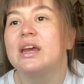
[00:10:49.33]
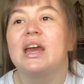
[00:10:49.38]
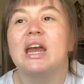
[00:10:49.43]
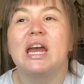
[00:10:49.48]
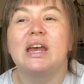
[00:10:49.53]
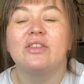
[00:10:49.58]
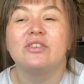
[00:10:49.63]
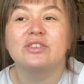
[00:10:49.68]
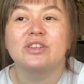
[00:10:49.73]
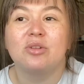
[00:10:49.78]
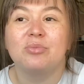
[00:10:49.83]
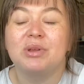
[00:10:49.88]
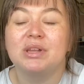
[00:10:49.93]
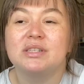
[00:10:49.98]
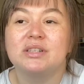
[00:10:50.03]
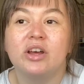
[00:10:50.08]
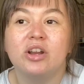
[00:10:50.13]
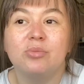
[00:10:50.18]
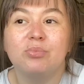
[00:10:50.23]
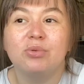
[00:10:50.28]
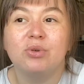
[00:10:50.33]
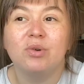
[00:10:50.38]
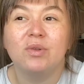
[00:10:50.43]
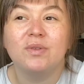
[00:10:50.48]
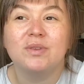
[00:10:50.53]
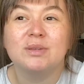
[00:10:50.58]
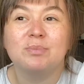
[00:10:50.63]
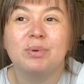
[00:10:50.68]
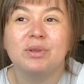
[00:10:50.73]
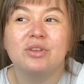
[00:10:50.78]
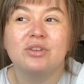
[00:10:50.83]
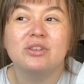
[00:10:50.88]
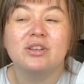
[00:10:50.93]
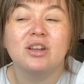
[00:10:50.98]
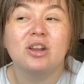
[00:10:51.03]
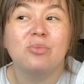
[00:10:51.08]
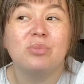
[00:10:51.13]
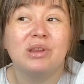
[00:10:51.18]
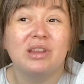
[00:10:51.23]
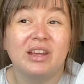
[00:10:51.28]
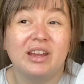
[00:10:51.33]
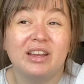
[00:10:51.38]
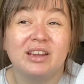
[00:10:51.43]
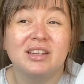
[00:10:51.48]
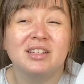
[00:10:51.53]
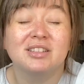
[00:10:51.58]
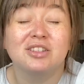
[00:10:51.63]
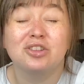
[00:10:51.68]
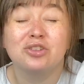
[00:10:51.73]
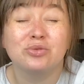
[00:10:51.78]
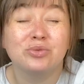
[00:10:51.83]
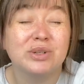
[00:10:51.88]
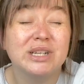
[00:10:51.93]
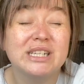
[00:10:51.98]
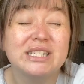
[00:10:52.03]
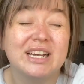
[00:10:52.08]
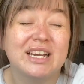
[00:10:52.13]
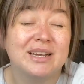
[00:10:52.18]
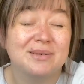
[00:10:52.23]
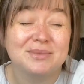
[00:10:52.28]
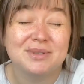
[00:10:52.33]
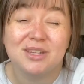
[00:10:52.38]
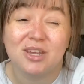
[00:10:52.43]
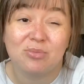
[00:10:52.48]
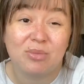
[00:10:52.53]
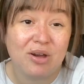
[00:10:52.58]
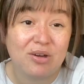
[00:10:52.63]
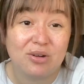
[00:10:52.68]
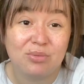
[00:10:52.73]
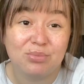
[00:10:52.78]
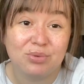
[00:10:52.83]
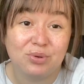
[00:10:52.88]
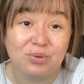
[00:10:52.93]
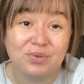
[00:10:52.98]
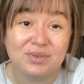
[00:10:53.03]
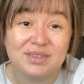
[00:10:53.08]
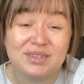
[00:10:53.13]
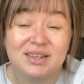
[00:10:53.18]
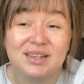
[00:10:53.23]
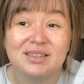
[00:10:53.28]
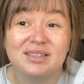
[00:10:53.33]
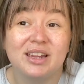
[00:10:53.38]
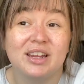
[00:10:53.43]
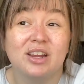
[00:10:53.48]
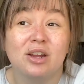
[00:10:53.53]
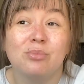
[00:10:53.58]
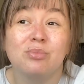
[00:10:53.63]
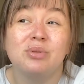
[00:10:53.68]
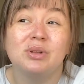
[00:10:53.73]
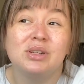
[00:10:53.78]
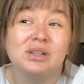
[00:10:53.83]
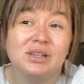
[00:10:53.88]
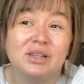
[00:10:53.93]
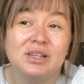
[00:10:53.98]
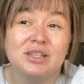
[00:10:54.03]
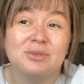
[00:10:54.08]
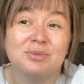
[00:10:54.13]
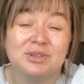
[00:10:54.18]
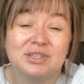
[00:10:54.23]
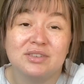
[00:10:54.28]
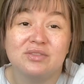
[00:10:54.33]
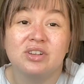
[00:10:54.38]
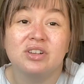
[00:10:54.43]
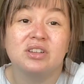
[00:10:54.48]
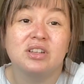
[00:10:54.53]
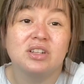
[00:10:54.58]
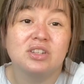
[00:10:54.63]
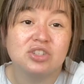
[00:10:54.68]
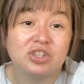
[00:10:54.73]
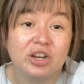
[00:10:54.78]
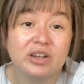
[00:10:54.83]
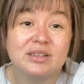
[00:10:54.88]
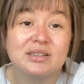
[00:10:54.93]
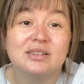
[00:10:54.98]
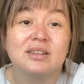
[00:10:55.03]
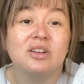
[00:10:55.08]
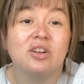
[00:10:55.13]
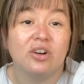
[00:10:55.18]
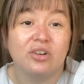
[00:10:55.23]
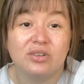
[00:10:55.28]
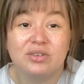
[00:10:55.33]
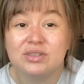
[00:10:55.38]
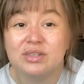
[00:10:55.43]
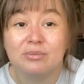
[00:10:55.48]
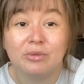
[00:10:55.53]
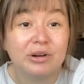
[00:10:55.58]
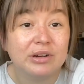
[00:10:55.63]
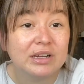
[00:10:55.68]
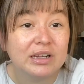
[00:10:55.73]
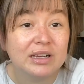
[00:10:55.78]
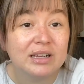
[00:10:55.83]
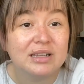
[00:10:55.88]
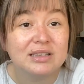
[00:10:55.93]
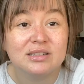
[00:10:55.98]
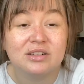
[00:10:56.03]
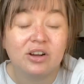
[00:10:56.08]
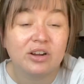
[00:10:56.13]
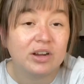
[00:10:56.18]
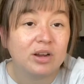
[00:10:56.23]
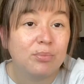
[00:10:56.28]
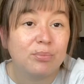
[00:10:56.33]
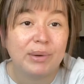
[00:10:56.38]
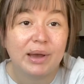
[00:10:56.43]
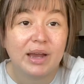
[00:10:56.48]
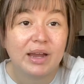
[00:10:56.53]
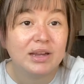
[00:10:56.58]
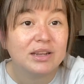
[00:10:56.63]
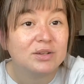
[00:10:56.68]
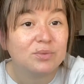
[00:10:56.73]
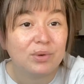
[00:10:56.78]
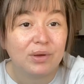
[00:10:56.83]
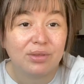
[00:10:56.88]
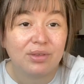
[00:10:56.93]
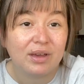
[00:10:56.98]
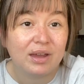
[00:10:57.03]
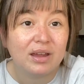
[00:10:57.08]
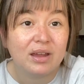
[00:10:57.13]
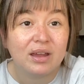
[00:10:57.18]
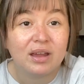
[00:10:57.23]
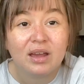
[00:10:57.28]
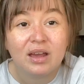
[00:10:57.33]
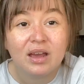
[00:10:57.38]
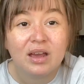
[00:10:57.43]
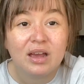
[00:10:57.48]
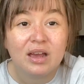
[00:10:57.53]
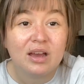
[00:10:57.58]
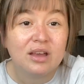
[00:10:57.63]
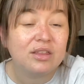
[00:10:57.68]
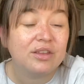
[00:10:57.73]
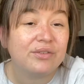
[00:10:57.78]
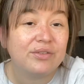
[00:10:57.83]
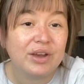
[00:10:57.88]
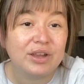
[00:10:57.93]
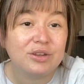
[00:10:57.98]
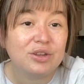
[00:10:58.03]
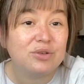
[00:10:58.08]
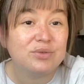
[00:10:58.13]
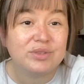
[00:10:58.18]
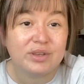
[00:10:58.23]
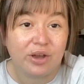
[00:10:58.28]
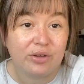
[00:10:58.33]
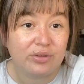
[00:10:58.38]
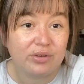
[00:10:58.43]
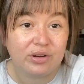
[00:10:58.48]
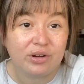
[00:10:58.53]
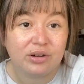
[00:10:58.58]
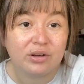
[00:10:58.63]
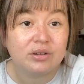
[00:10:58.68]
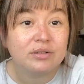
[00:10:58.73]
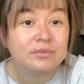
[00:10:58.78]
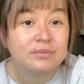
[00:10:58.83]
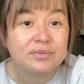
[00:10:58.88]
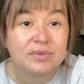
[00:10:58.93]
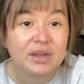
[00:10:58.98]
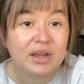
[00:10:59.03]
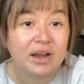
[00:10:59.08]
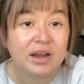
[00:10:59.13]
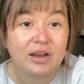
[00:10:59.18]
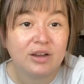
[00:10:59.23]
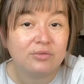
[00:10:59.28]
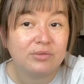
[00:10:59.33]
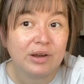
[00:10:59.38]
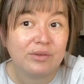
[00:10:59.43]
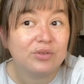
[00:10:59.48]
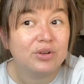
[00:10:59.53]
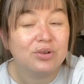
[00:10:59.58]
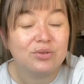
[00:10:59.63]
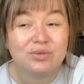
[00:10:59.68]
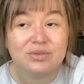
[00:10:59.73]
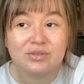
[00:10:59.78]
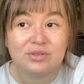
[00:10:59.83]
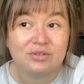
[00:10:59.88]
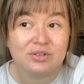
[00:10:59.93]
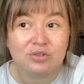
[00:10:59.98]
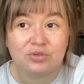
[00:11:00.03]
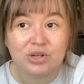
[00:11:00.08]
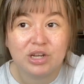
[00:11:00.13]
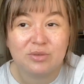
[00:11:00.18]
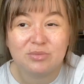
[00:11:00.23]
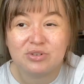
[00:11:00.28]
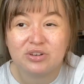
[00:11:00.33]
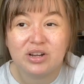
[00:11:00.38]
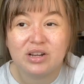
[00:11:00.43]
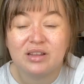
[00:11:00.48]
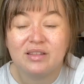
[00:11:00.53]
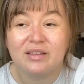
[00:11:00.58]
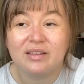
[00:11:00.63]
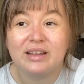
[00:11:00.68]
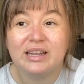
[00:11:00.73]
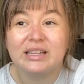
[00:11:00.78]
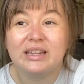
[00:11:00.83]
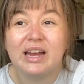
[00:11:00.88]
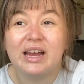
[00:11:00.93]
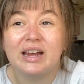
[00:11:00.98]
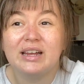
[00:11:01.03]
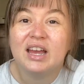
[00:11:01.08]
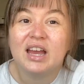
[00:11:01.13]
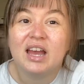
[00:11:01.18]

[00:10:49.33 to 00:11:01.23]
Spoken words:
and there's going to be a ton of booths, but there's going to be like 3 times the amount of booths. It's like completely specifically just an artisan market. It's not combined with like the venue's other revenues streams or anything like that.